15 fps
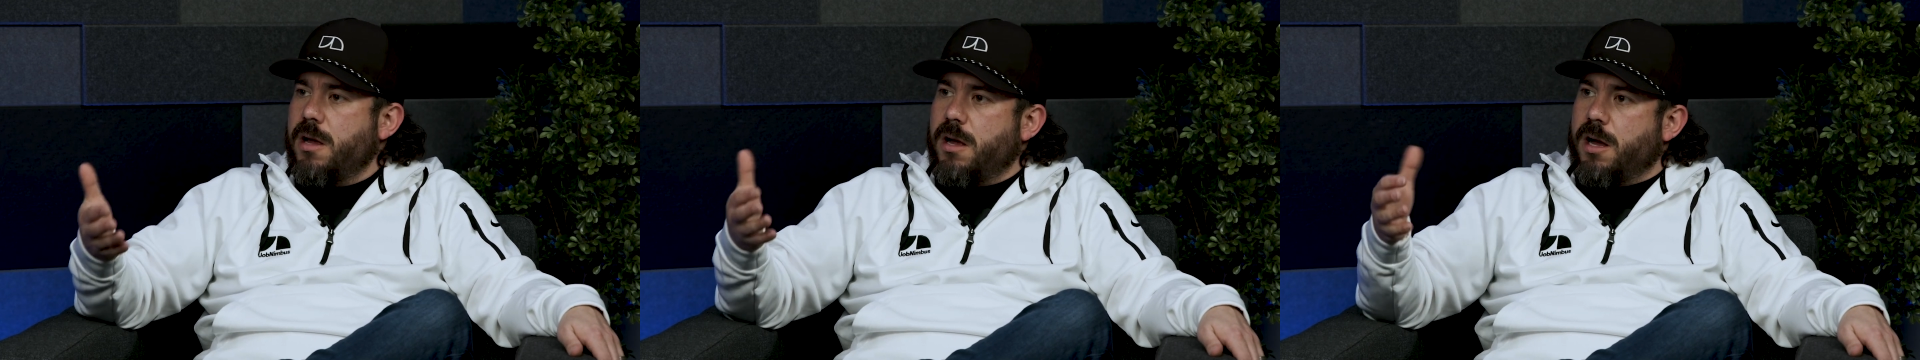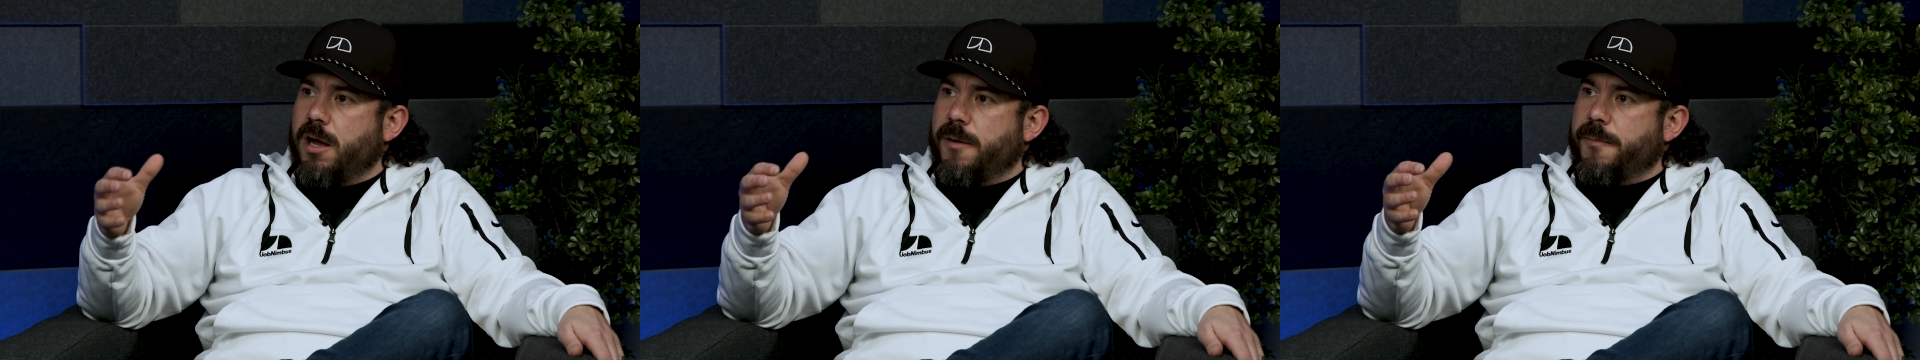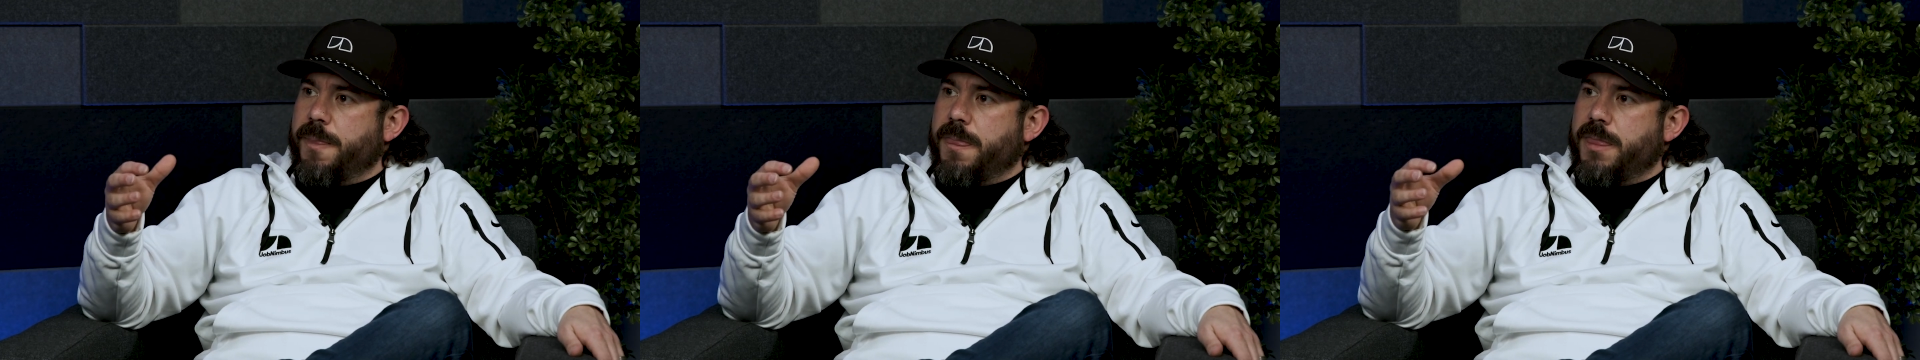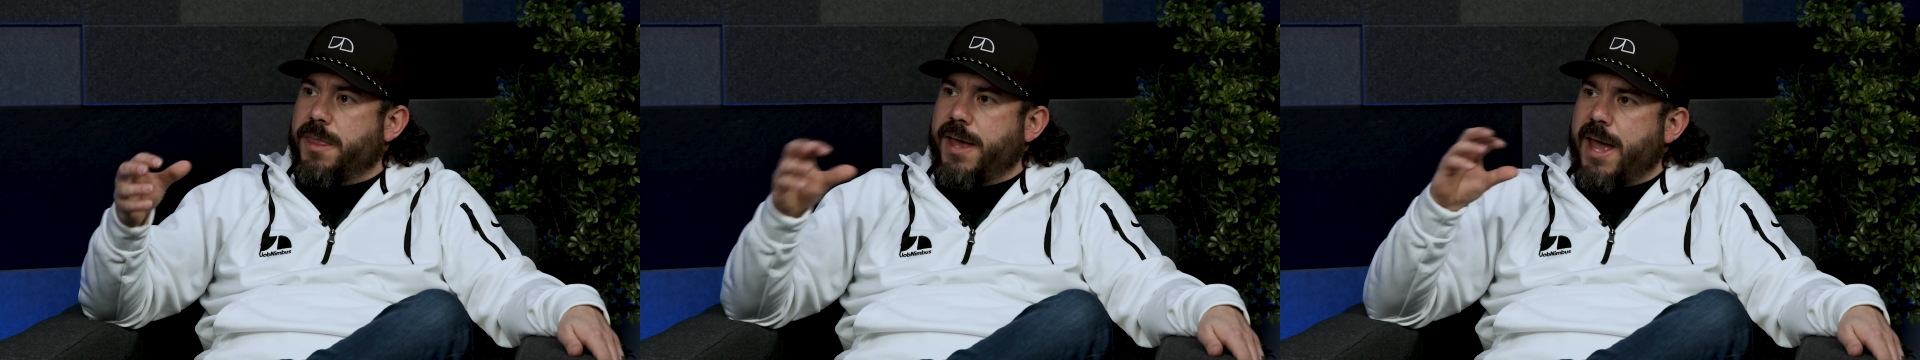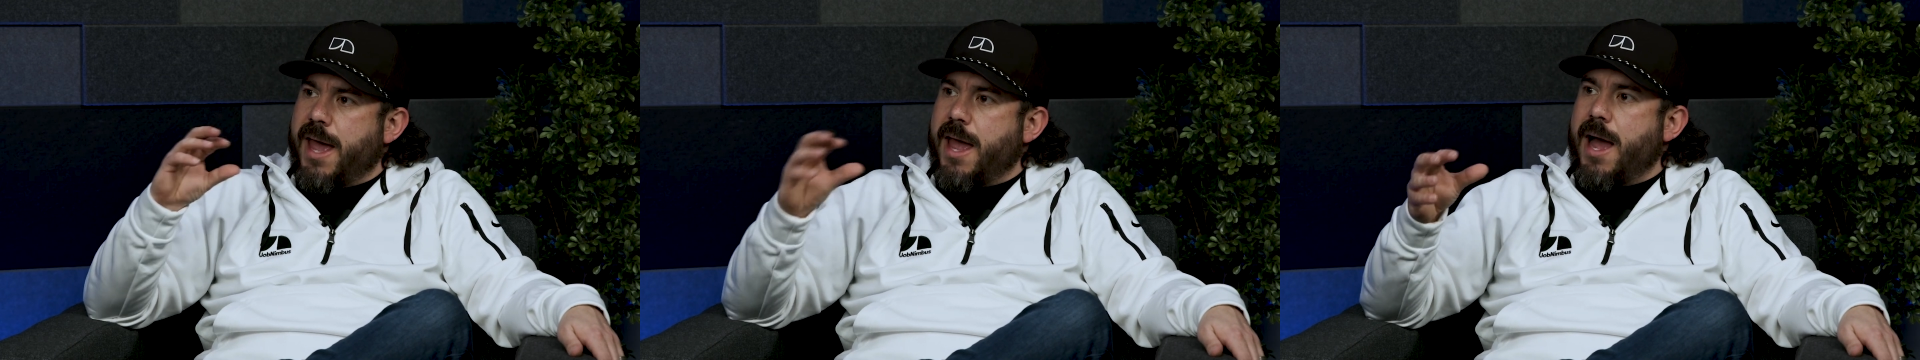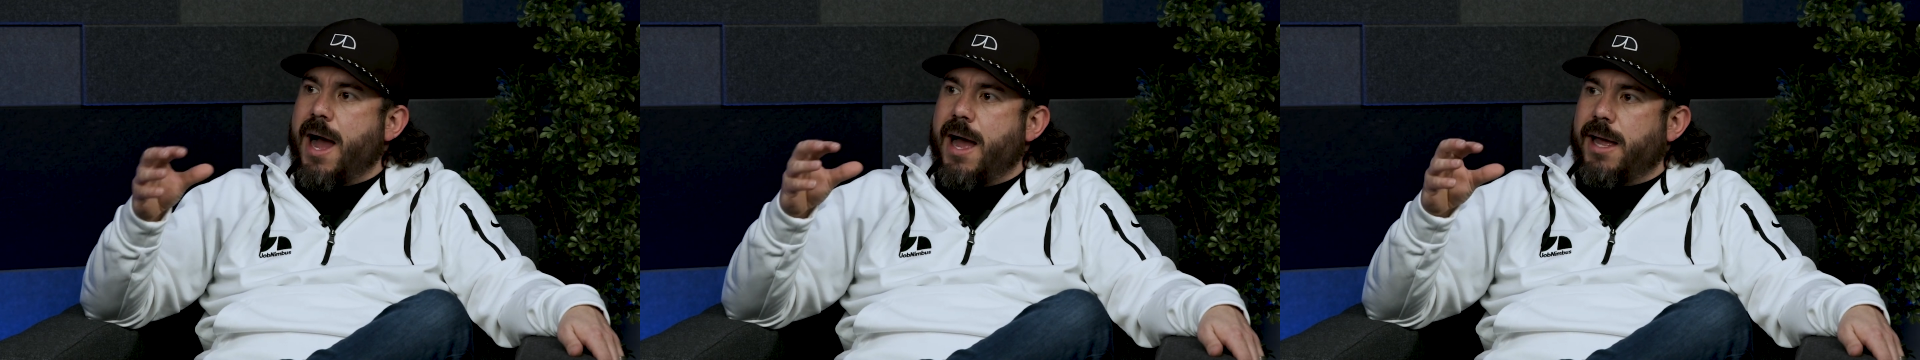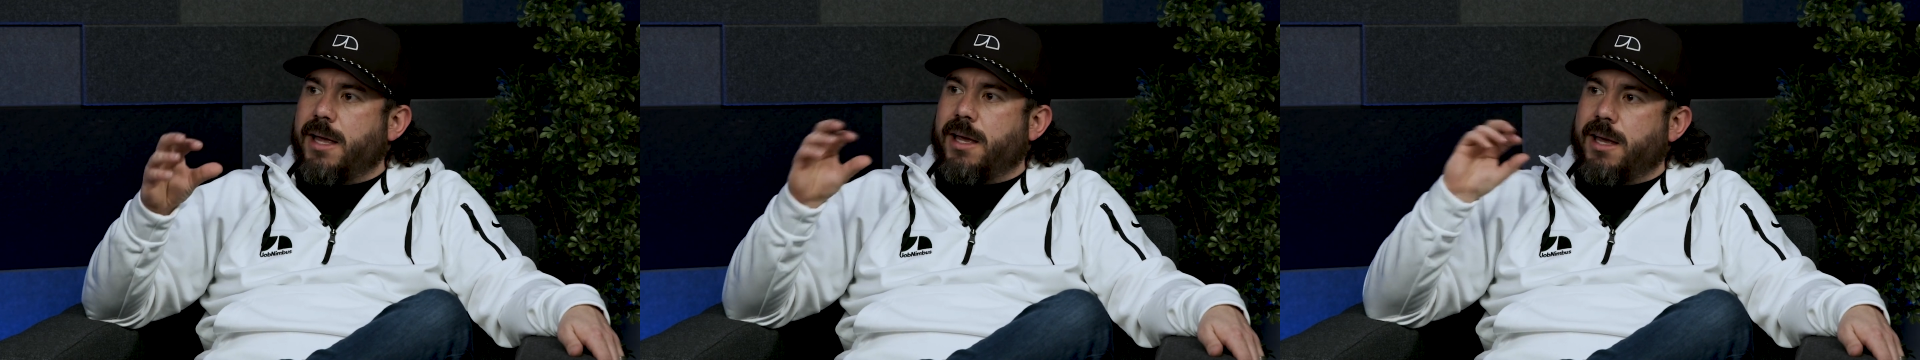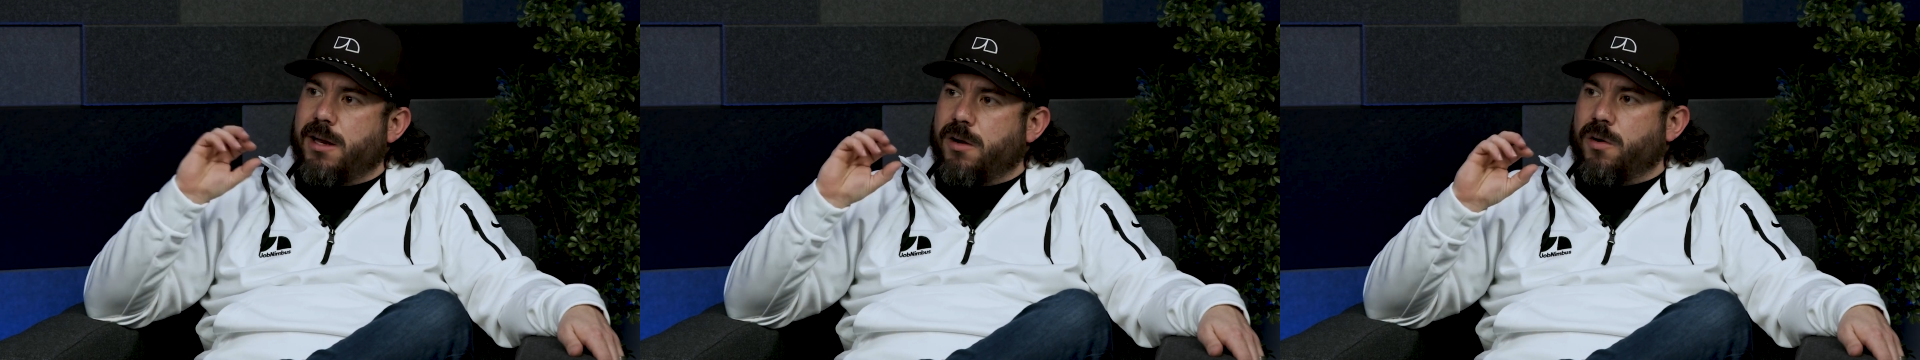The AI
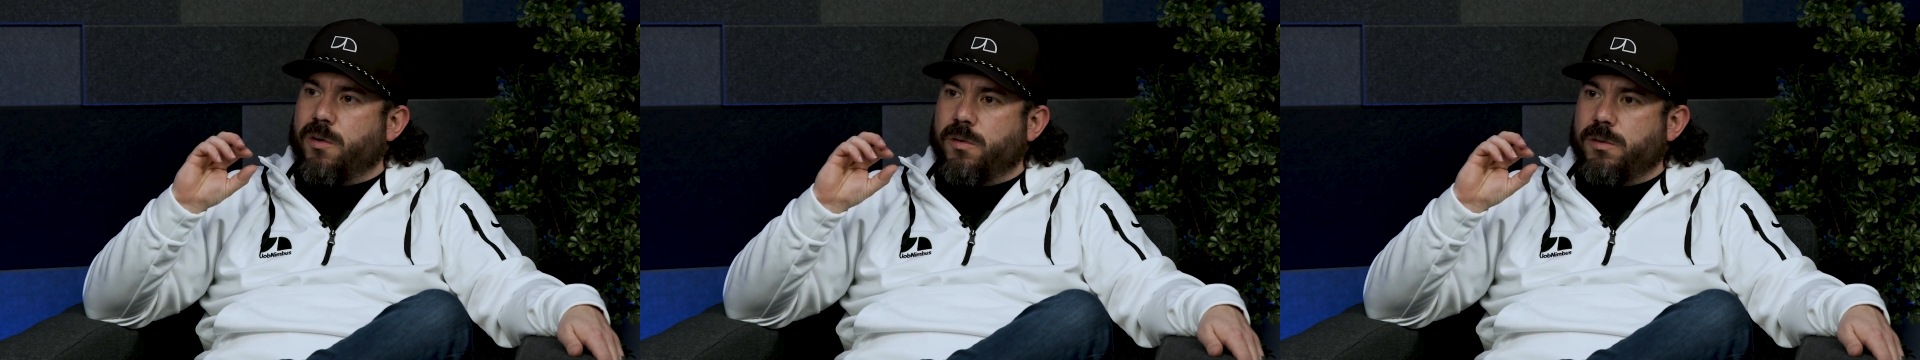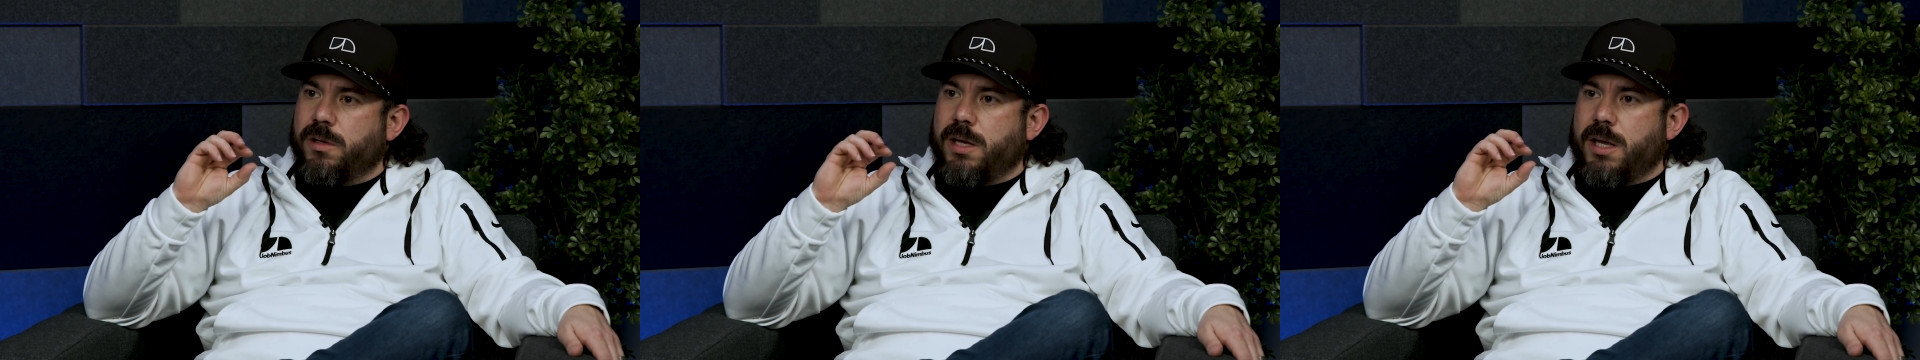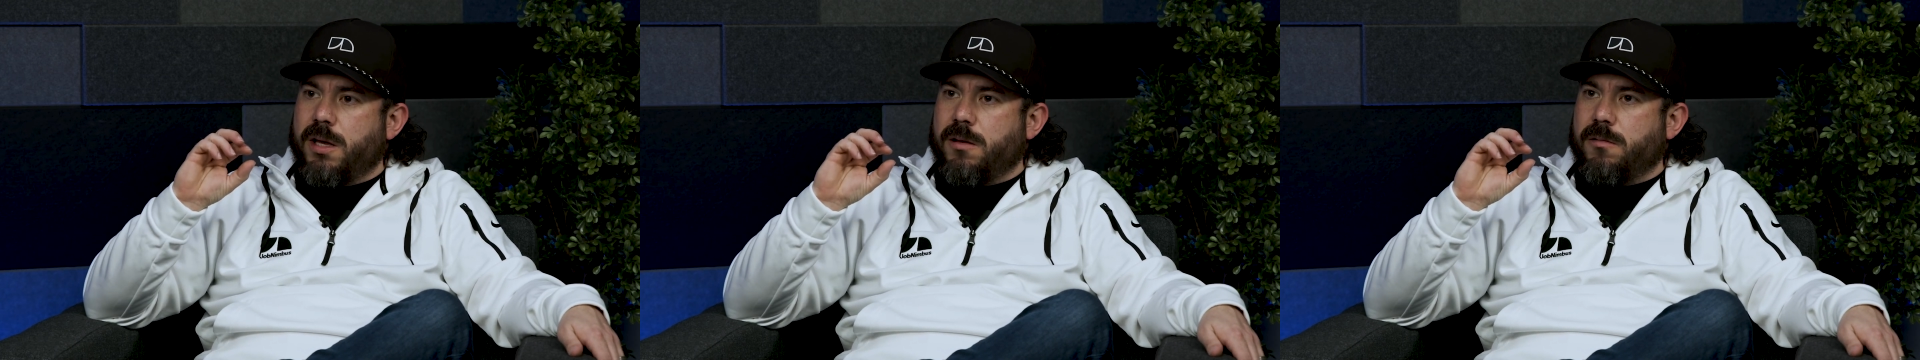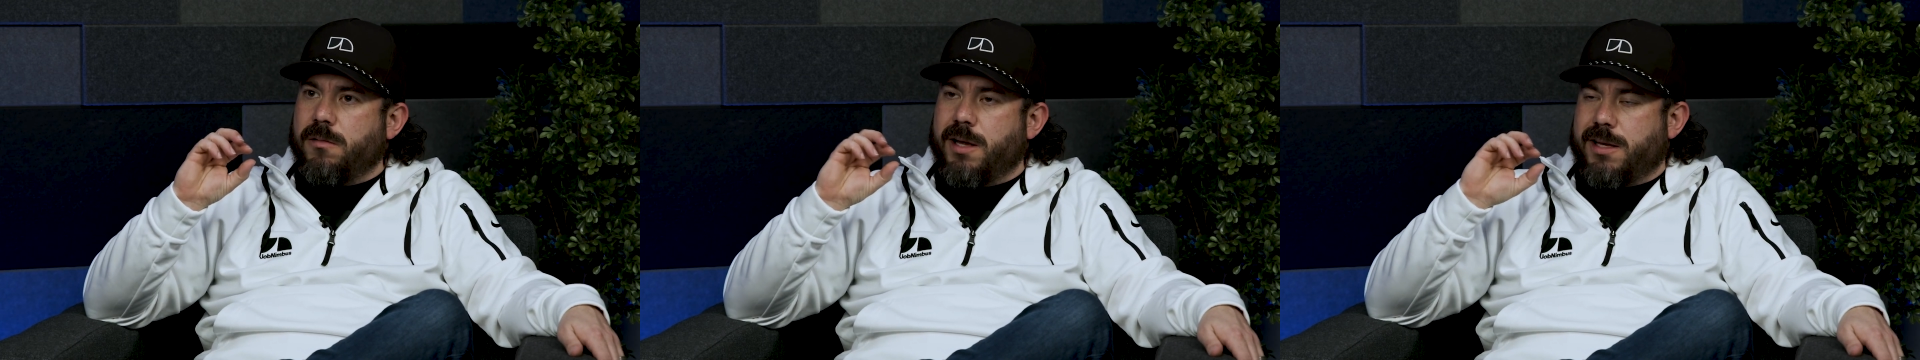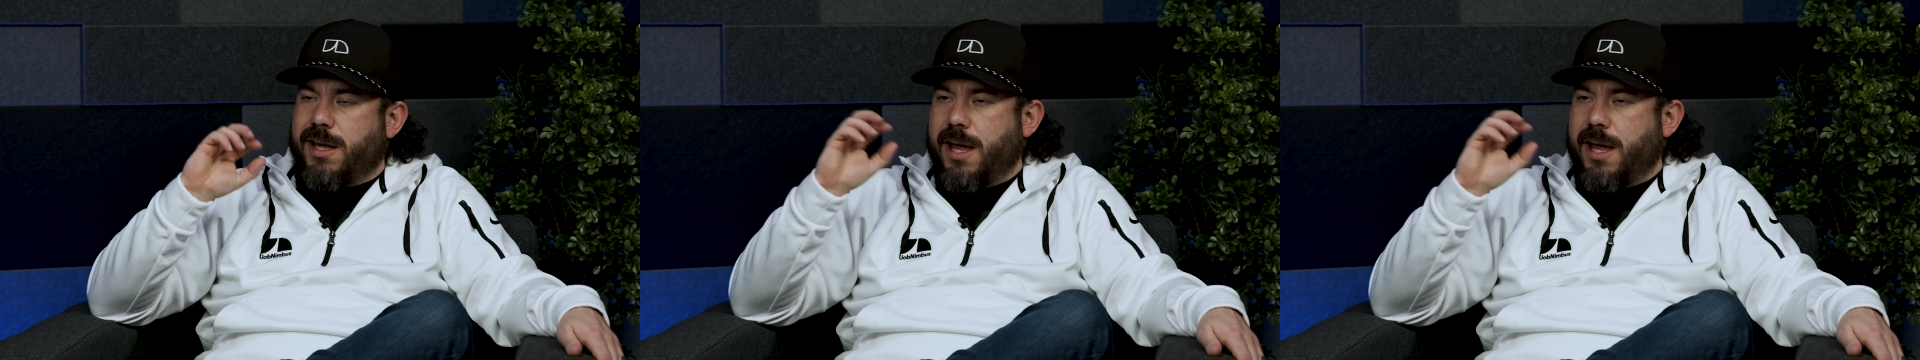it